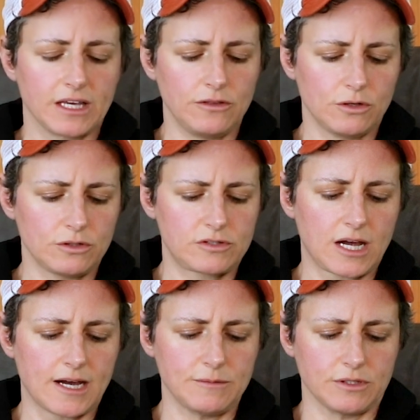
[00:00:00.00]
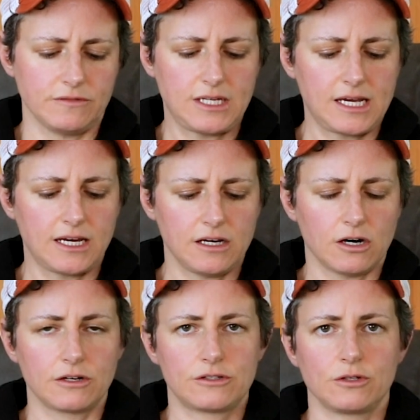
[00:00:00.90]
And those times of day
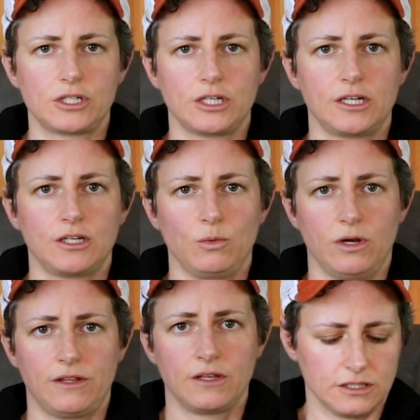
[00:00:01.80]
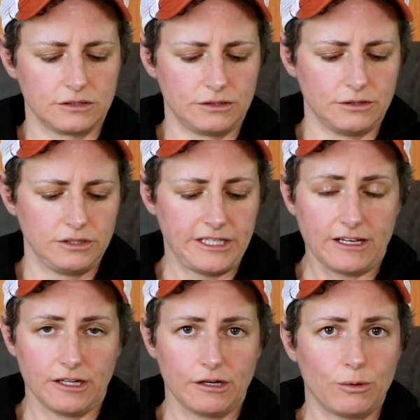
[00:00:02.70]
are associated with little
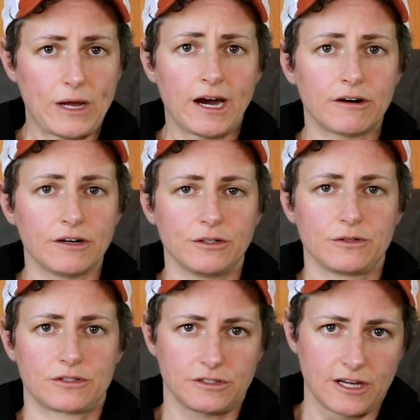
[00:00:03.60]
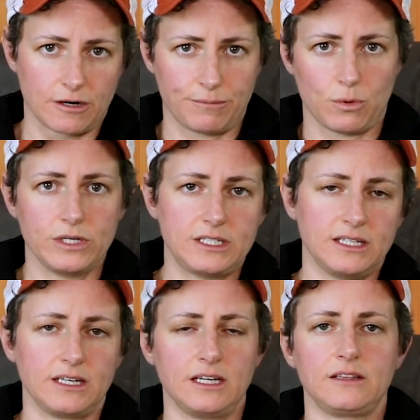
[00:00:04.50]
yellow arrows that are
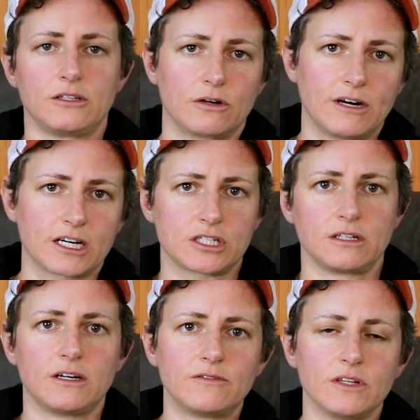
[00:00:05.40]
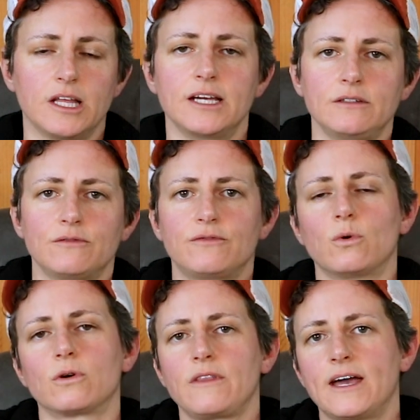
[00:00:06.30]
pointing the direction of the light
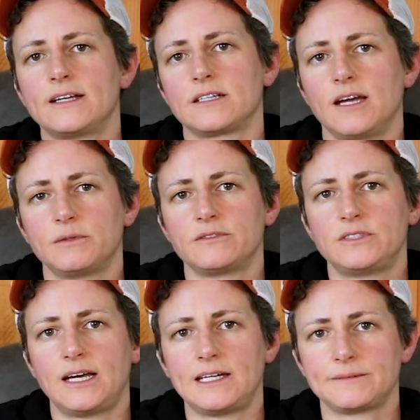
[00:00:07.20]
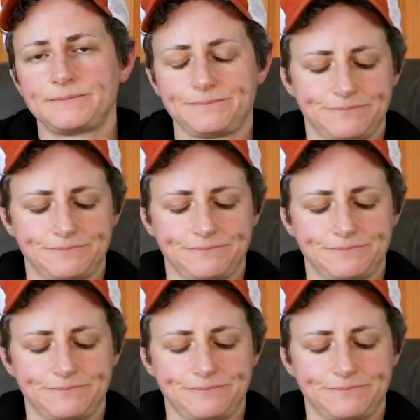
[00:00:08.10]
for that time of day.